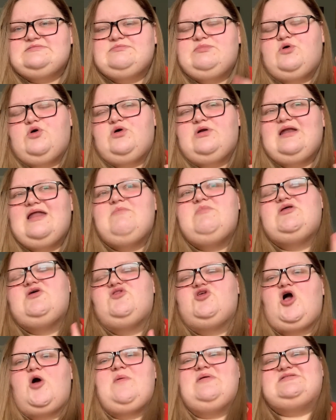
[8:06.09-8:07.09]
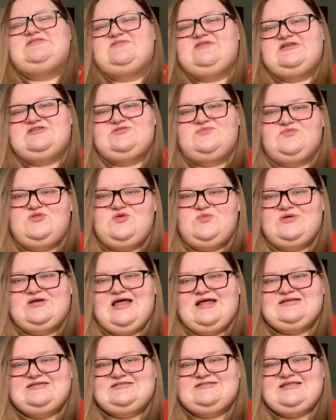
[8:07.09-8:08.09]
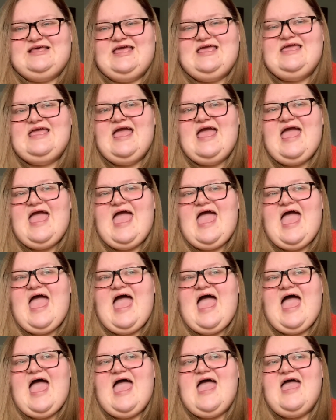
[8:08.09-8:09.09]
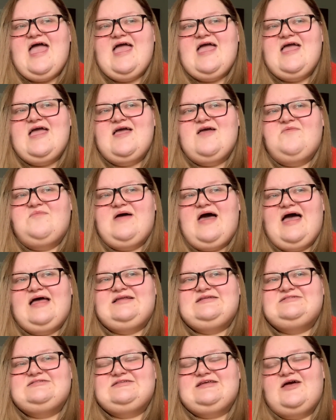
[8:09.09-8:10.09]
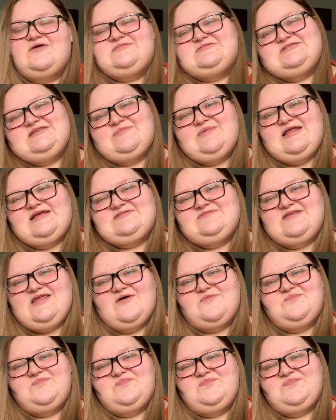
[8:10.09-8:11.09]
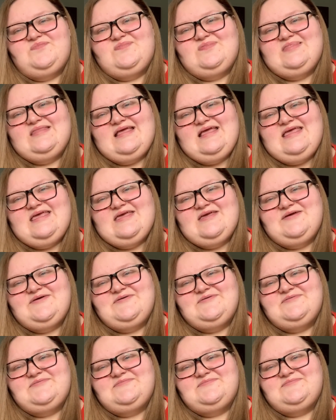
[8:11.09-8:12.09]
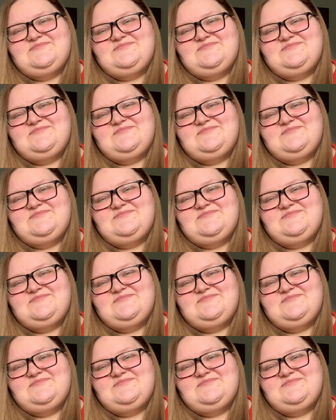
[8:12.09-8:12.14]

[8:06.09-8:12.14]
But let me know in the comments if that's something you would like to see, and I hope to see you in my next video. Thank you.